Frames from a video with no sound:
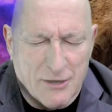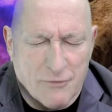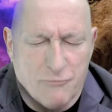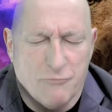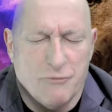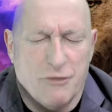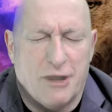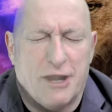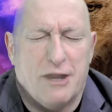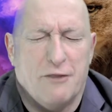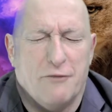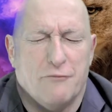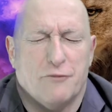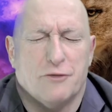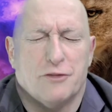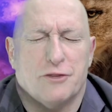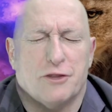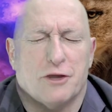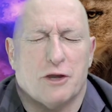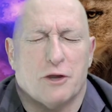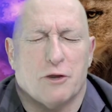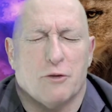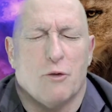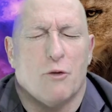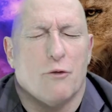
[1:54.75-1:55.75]
ready for the
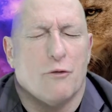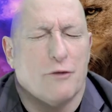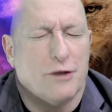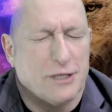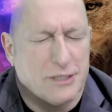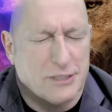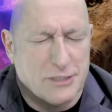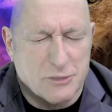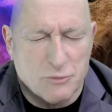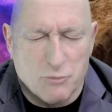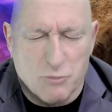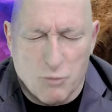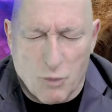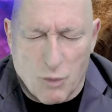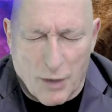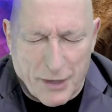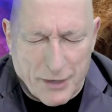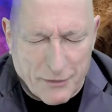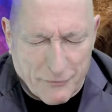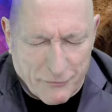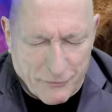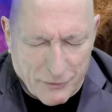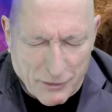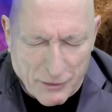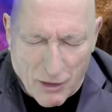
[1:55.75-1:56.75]
glorious and
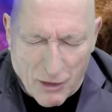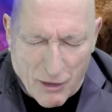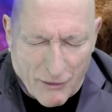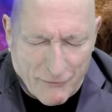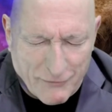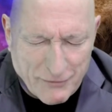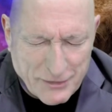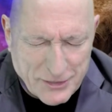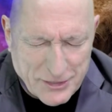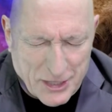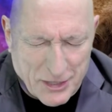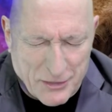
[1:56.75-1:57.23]
wonderful harvest.